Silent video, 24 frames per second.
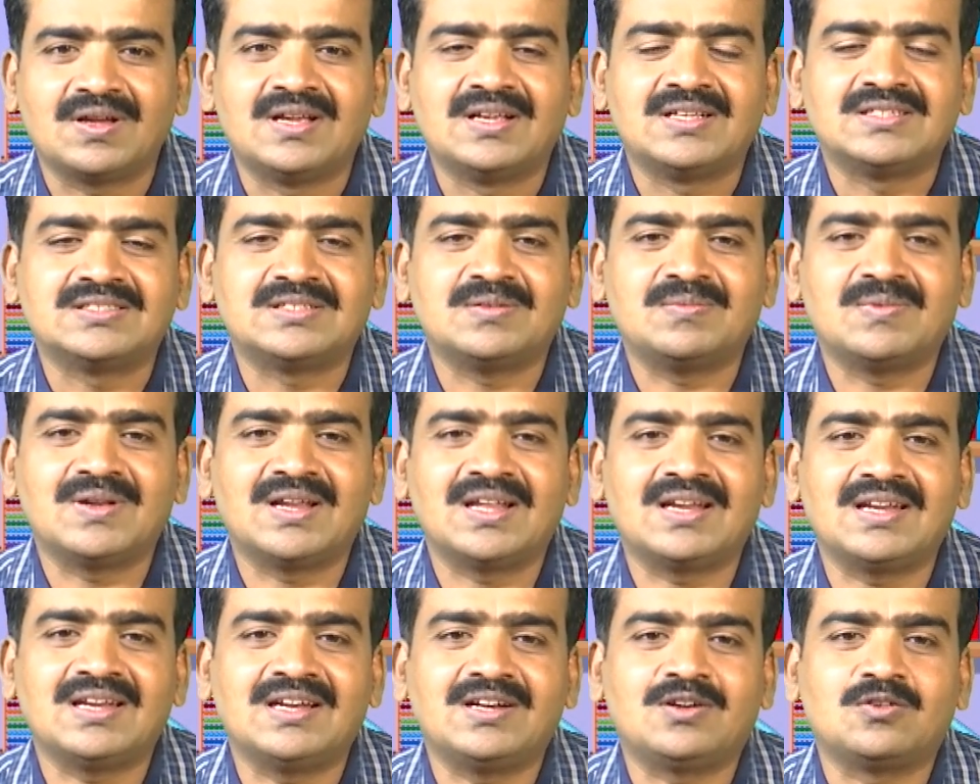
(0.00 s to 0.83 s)

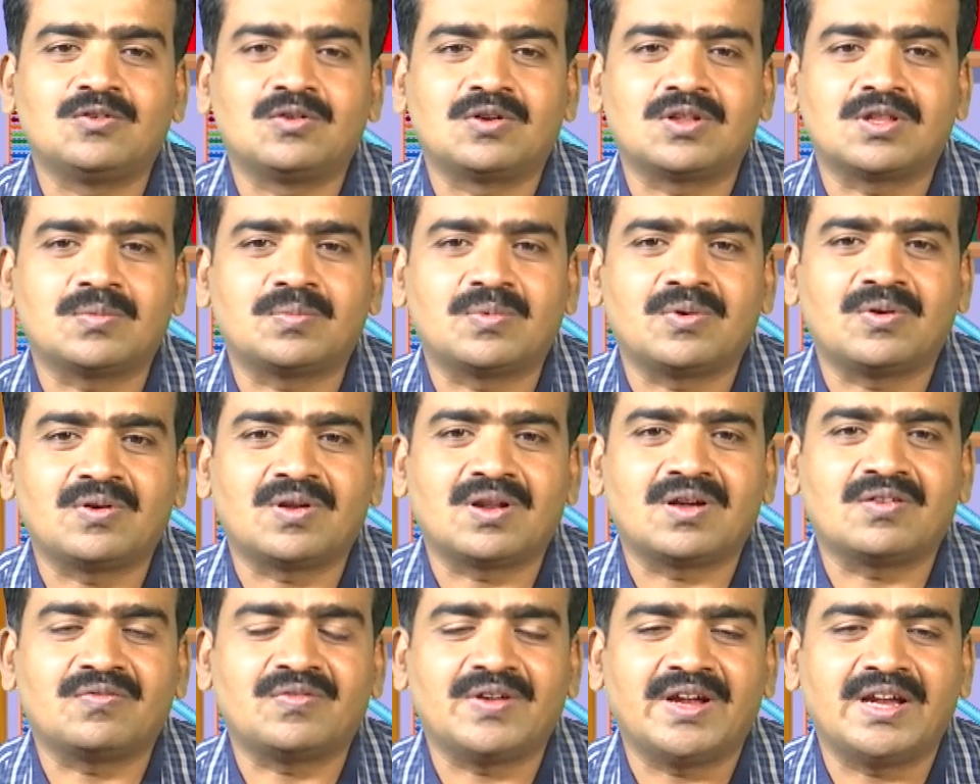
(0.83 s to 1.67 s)
Similarly, 2 to the power
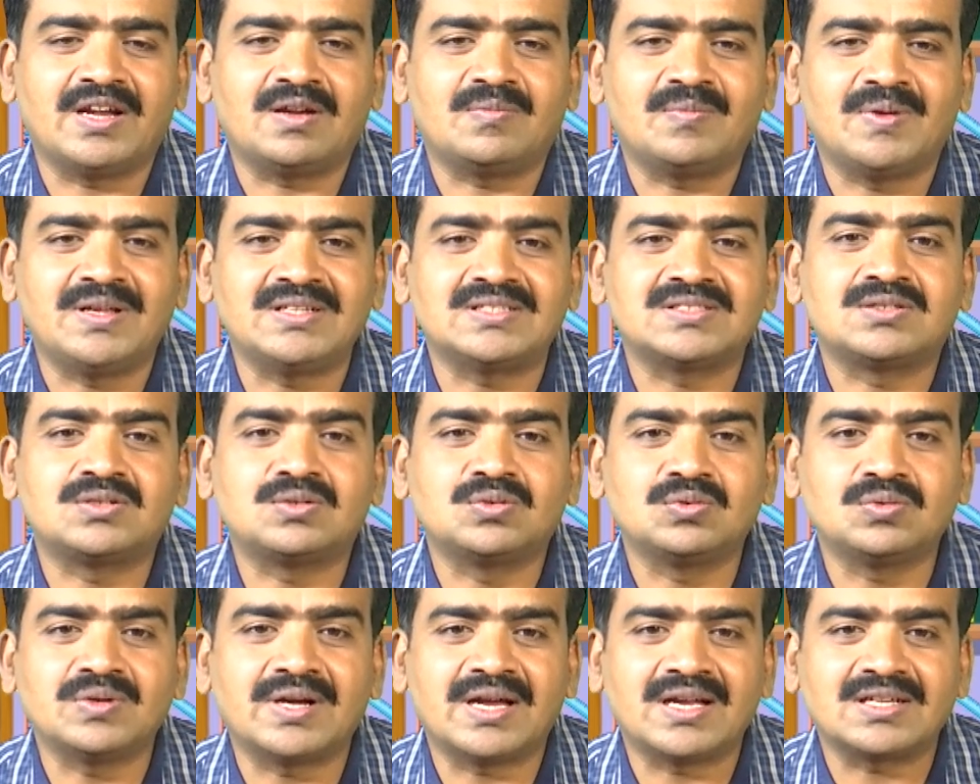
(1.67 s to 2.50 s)
of 8 means
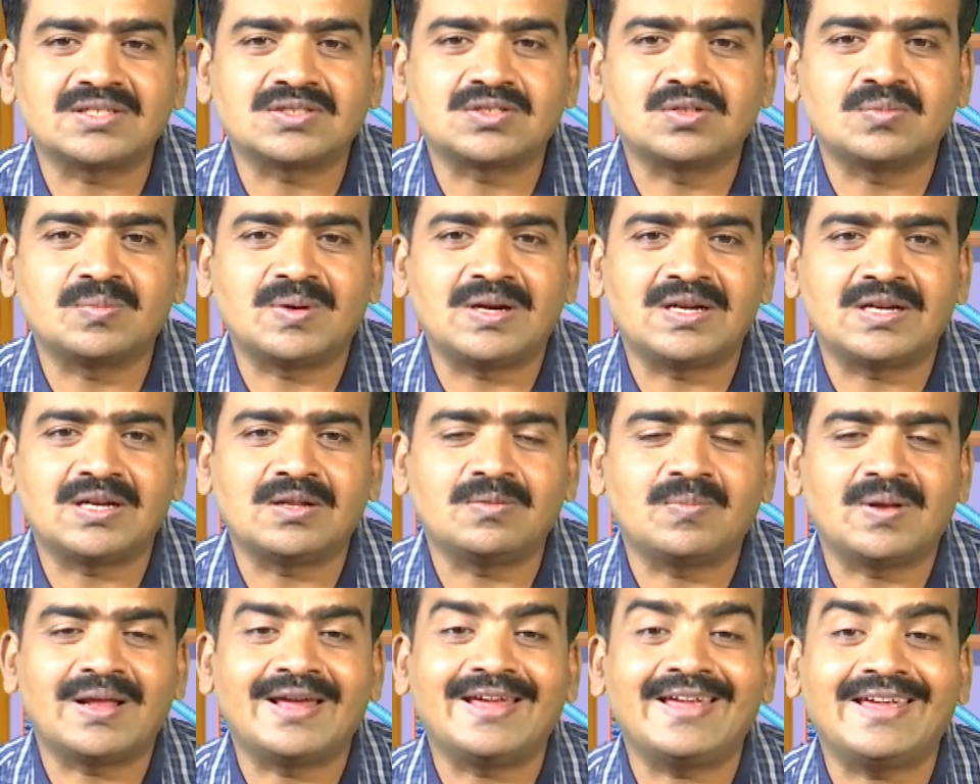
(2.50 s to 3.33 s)
2 has to
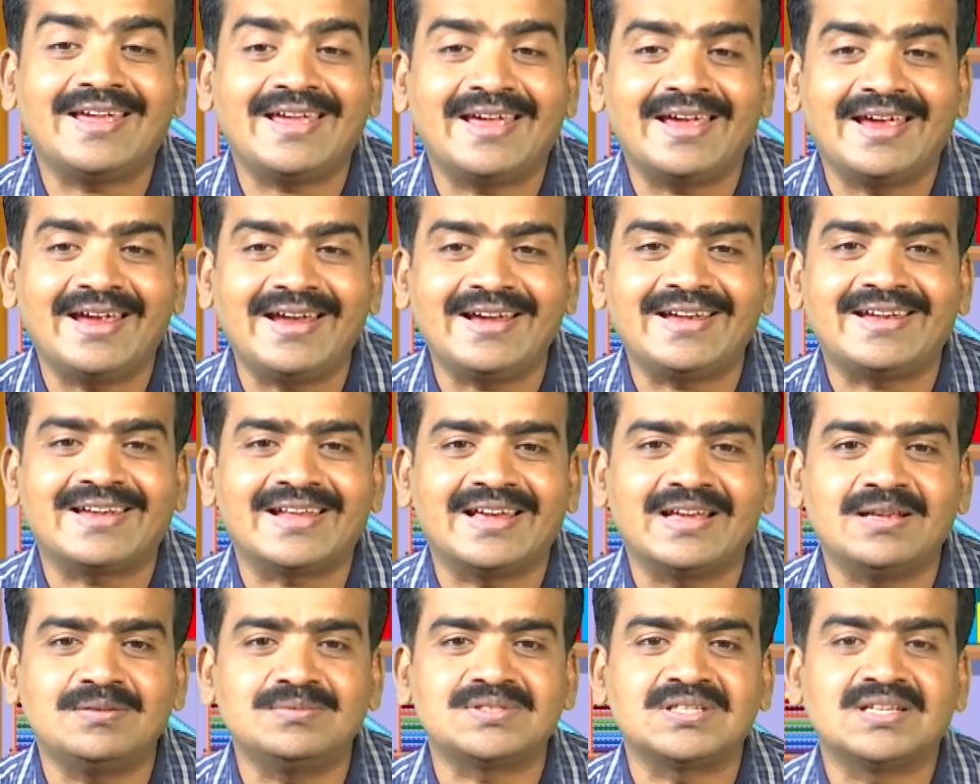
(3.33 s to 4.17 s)
multiply 8
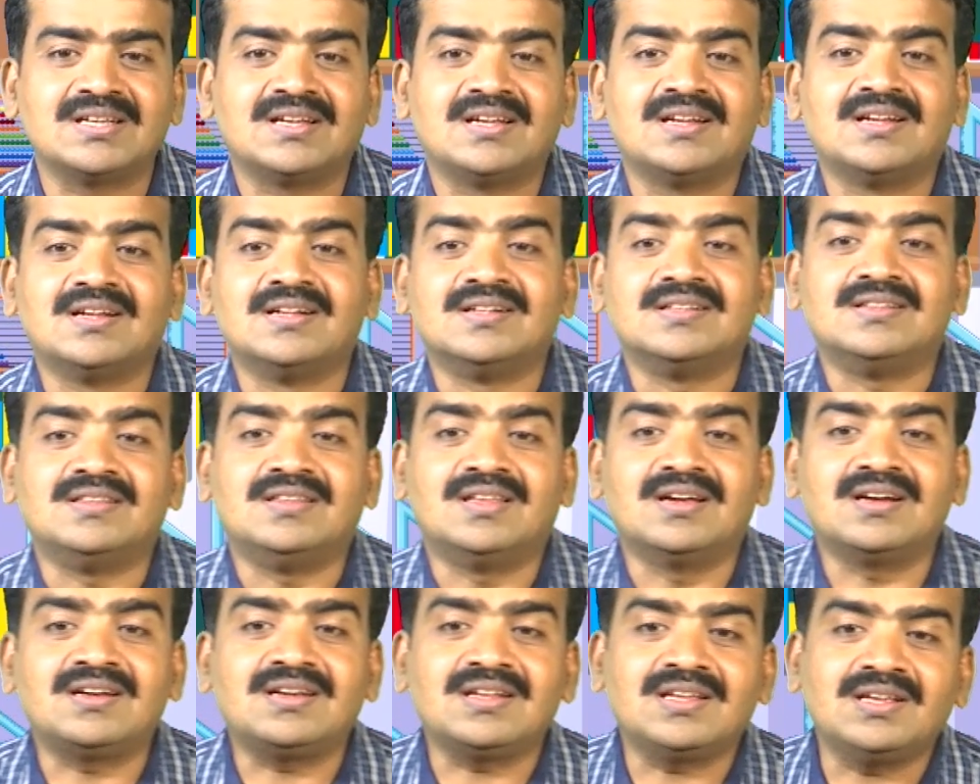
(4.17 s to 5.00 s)
times,
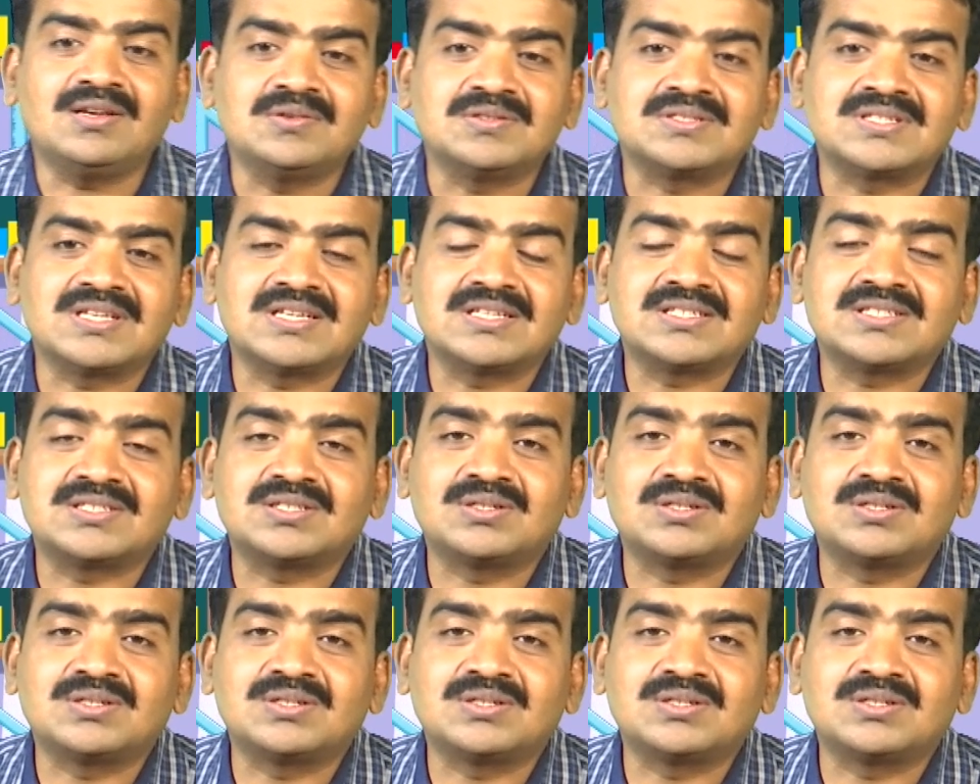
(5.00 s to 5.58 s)
that gives us